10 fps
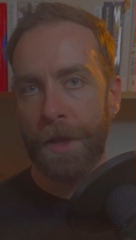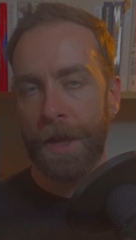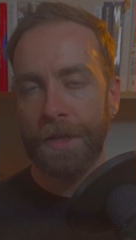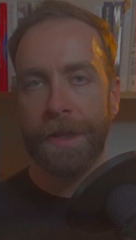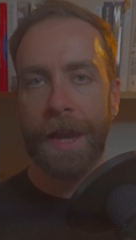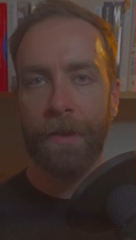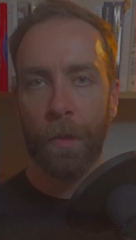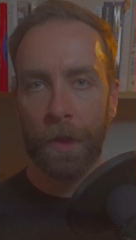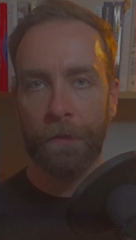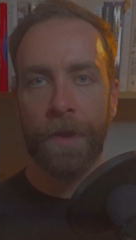And together
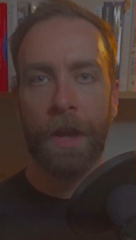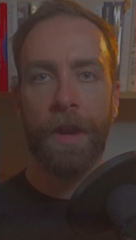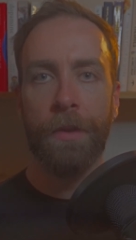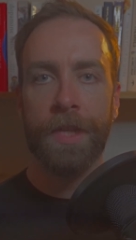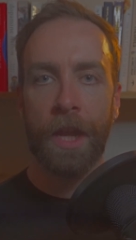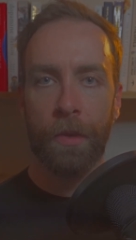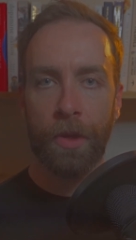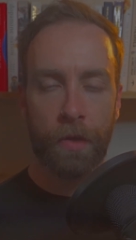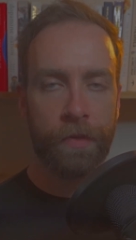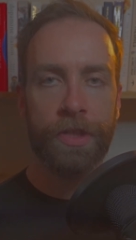we'll figure out how
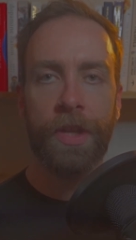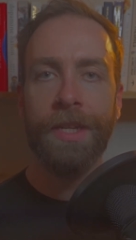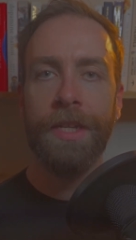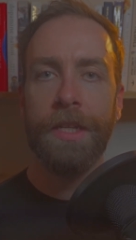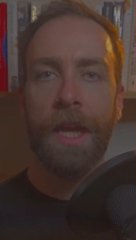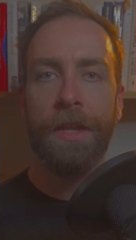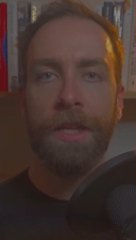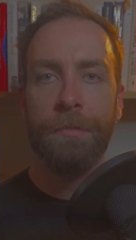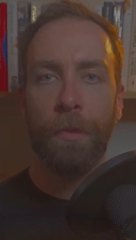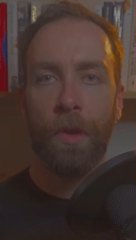you're restricted and
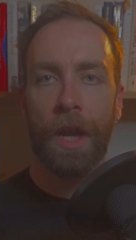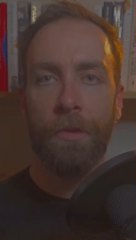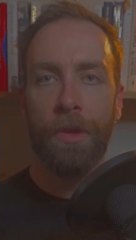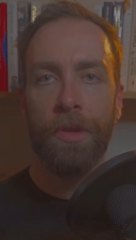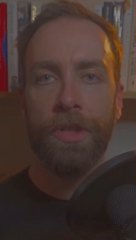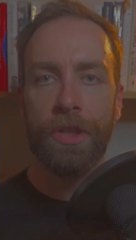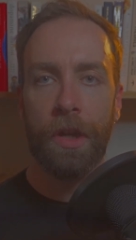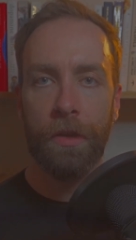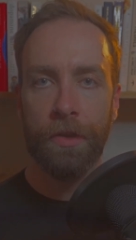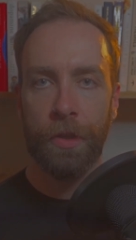explore how you can
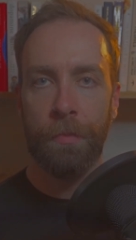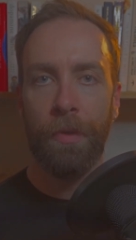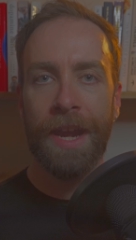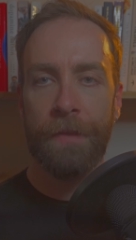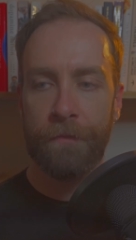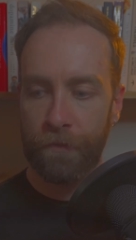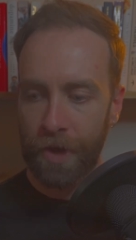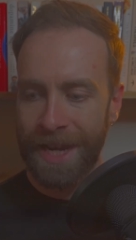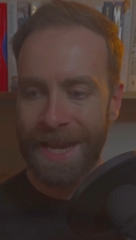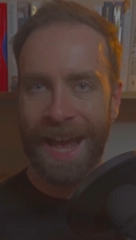struggle to break
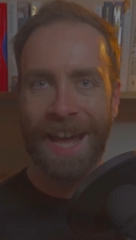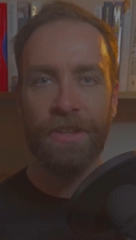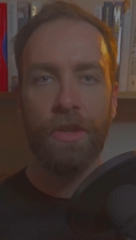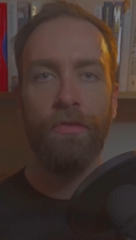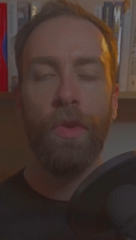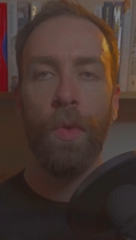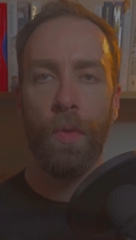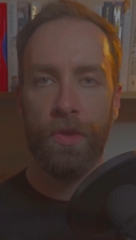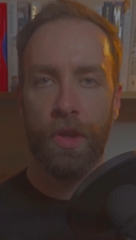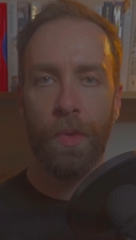free and grow
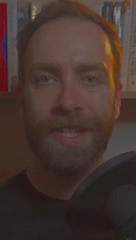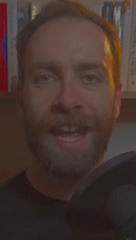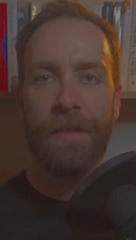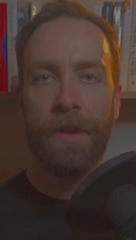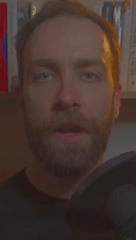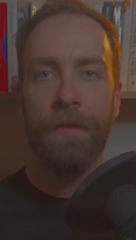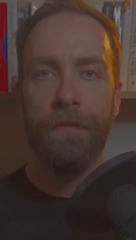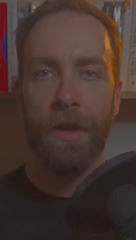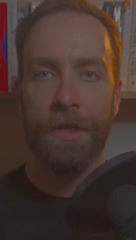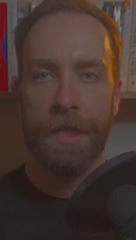through whatever
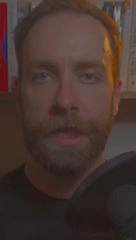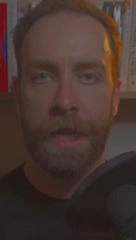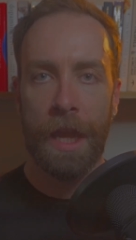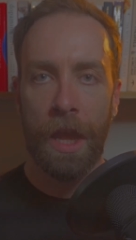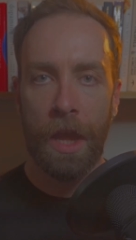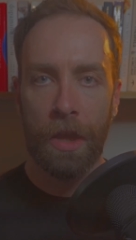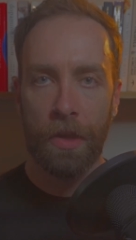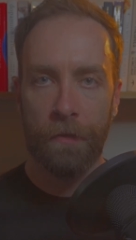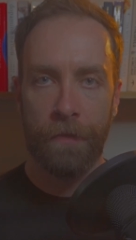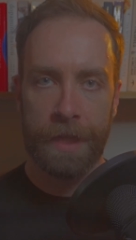adversity
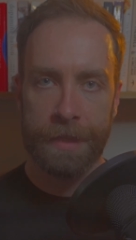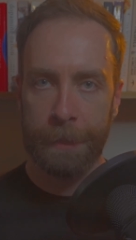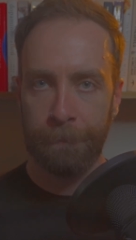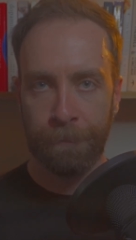you're facing.